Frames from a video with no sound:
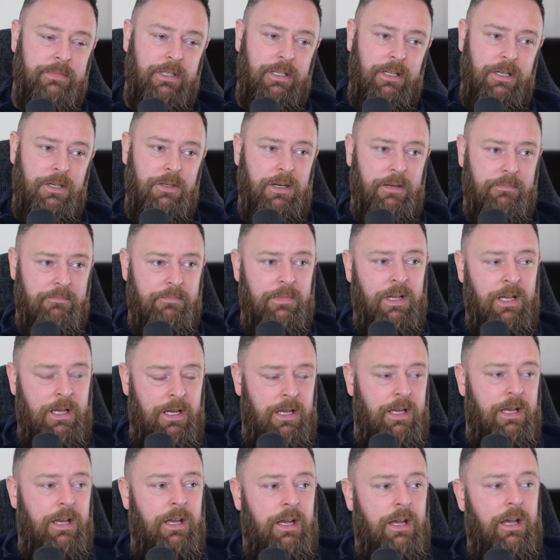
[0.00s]
You know, I,
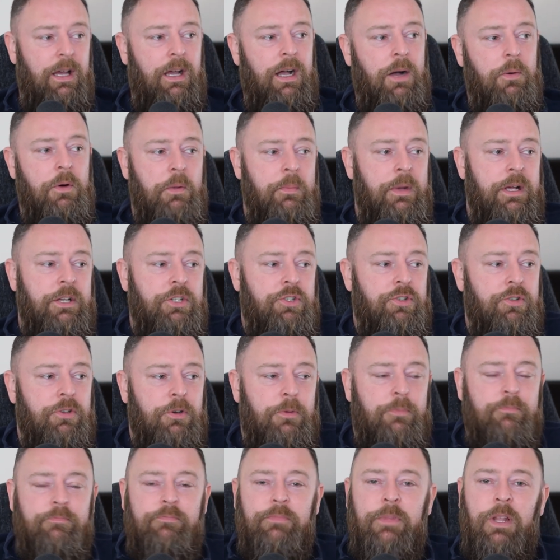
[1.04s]
I want to make
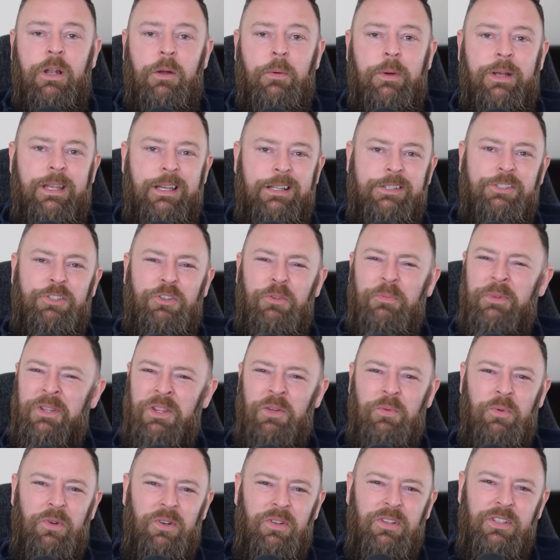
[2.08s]
sure, you know, when kids come in
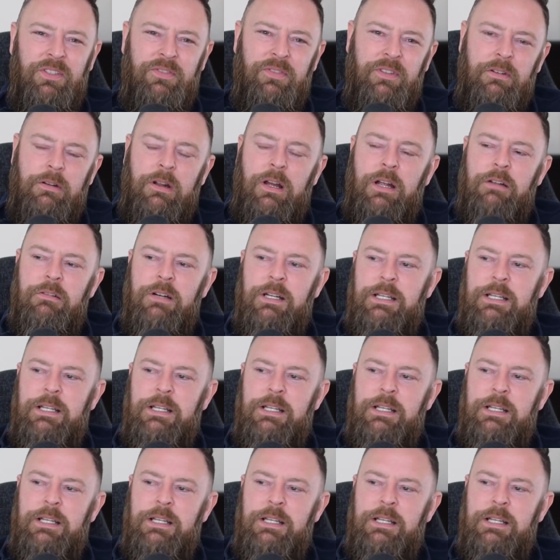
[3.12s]
the world, it's for the right